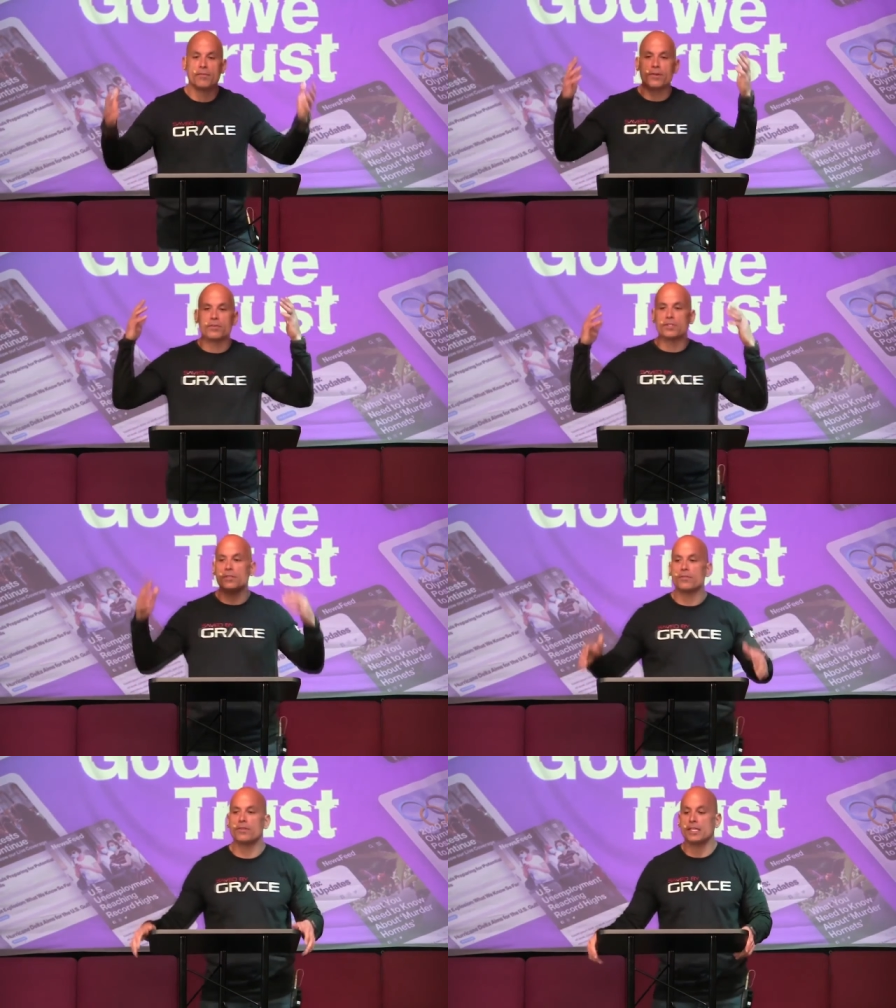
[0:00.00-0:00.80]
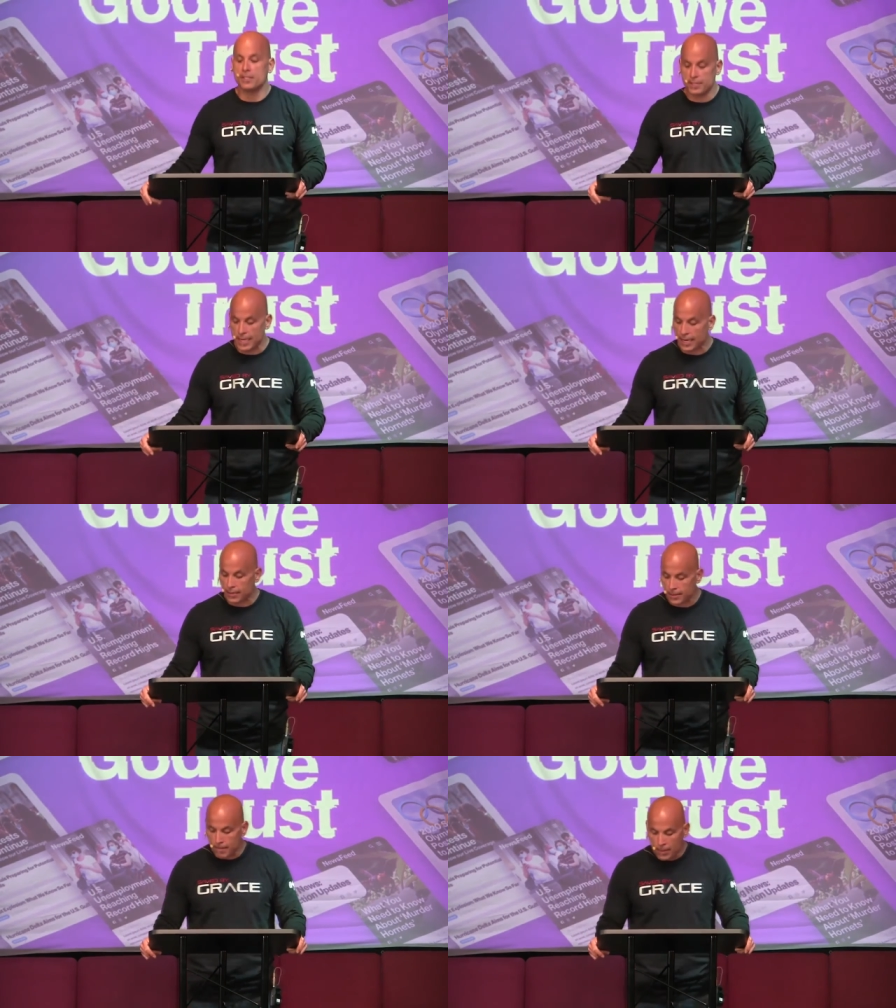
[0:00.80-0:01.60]
If you let's
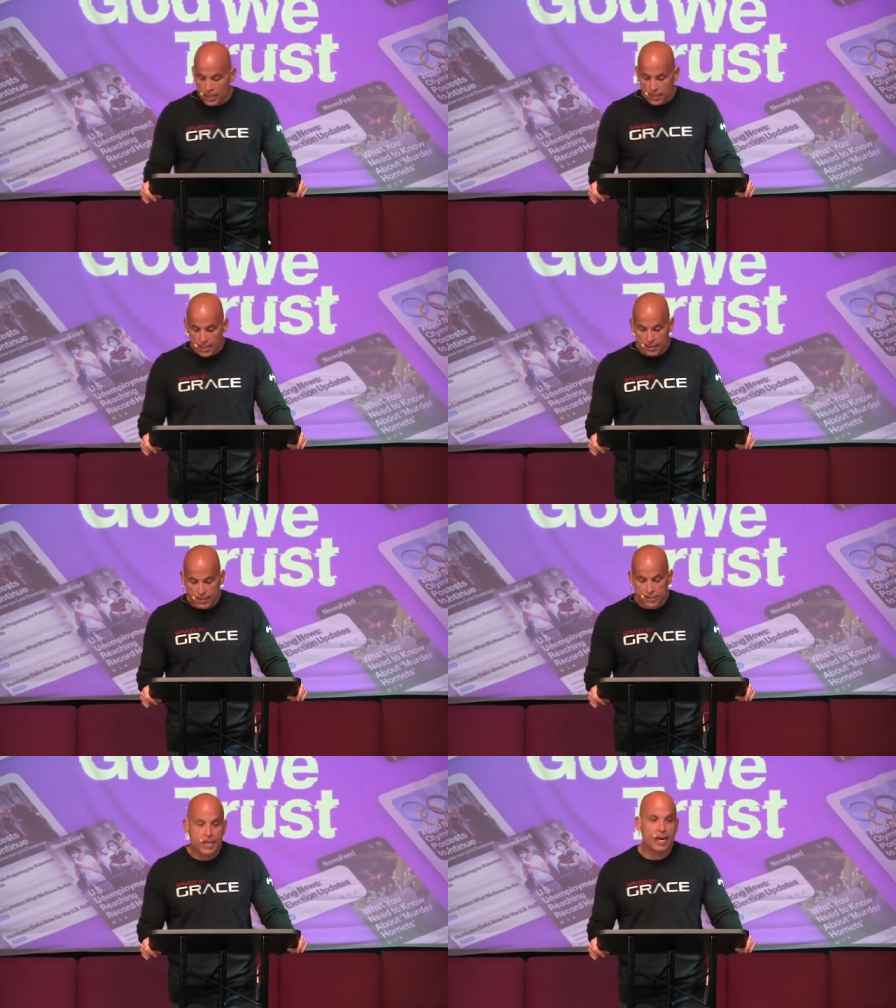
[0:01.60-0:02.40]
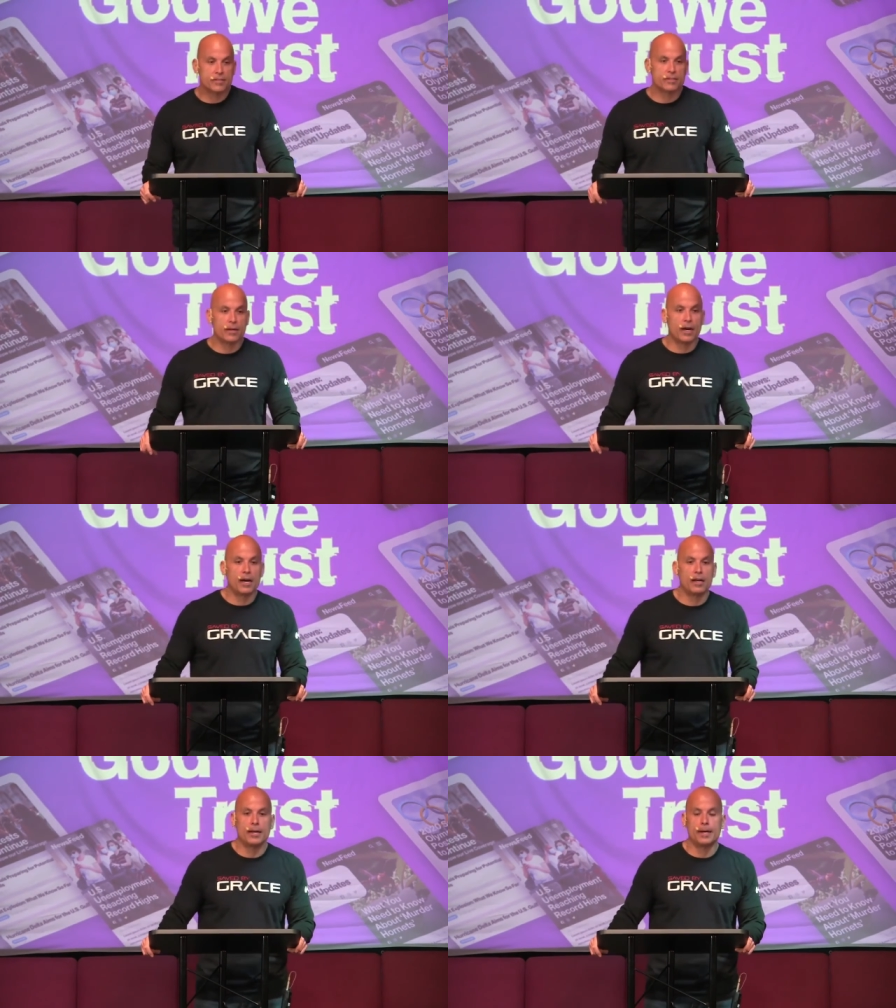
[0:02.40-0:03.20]
stand and let's ask
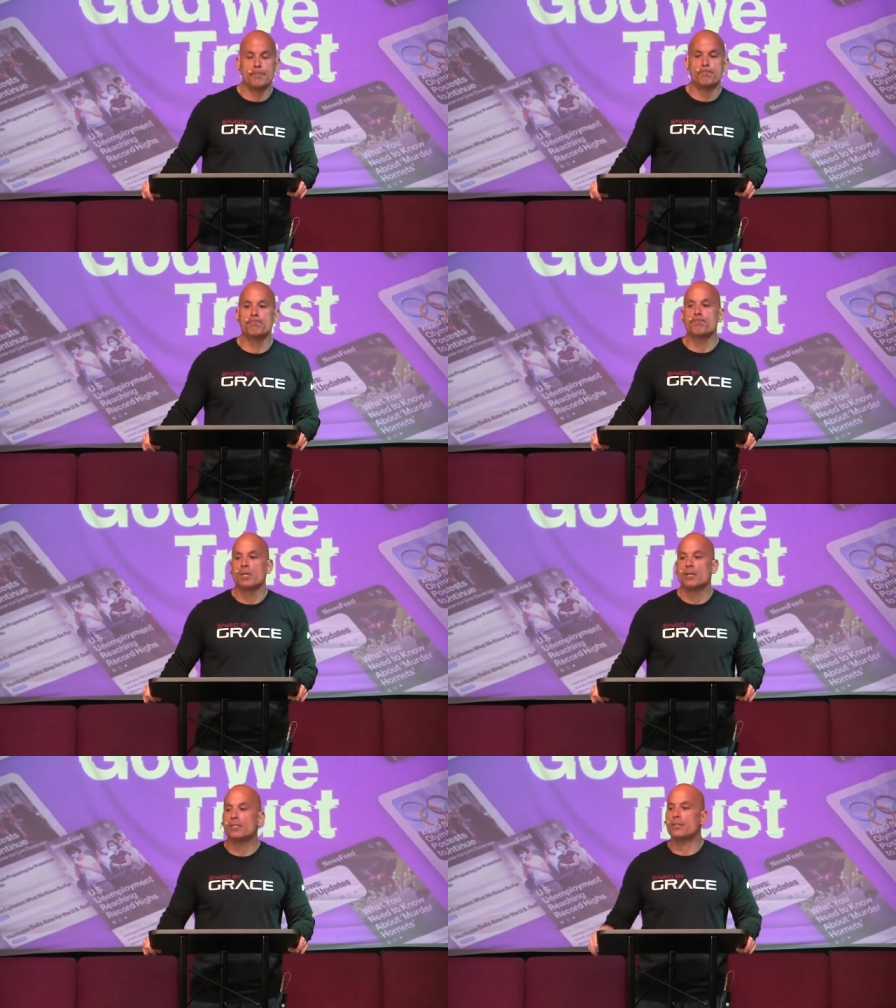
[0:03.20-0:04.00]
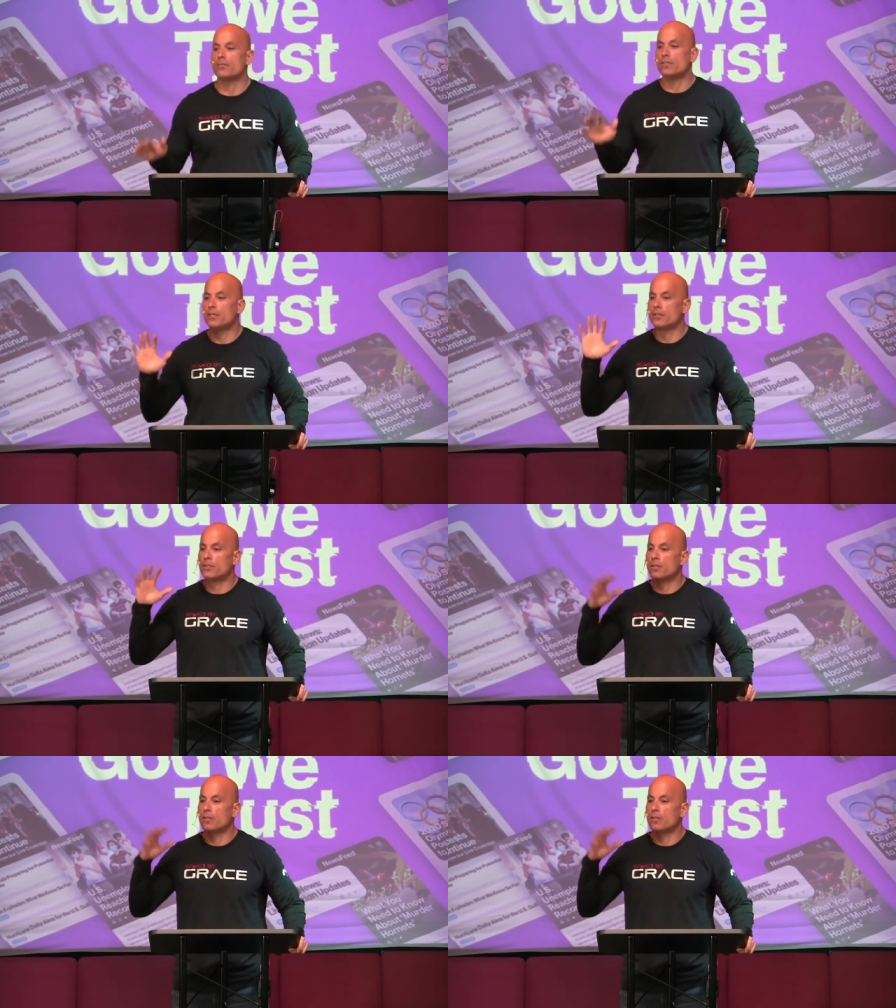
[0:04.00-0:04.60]
God um, to, to